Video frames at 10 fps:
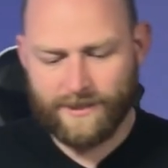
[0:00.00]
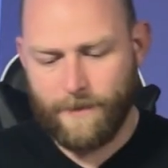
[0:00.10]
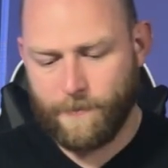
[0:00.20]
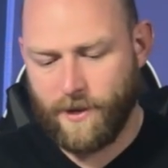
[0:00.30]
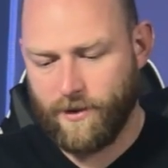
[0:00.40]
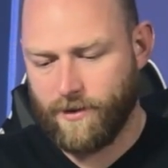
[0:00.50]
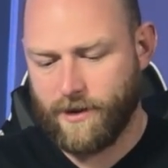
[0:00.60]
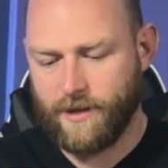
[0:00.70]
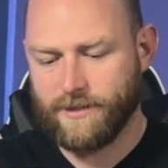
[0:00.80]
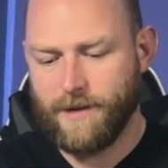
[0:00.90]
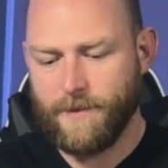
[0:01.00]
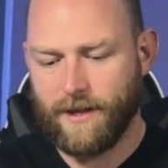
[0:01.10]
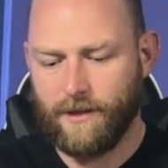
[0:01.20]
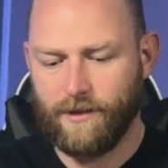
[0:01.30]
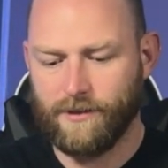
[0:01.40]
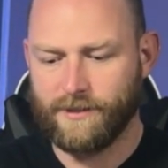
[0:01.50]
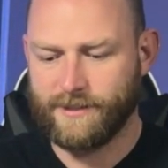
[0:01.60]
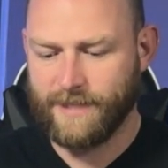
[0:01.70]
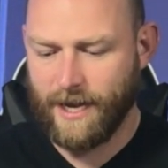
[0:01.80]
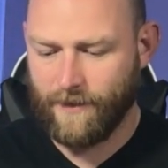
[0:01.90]
up here is going to be a little
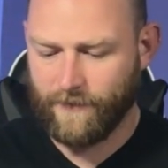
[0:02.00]
set of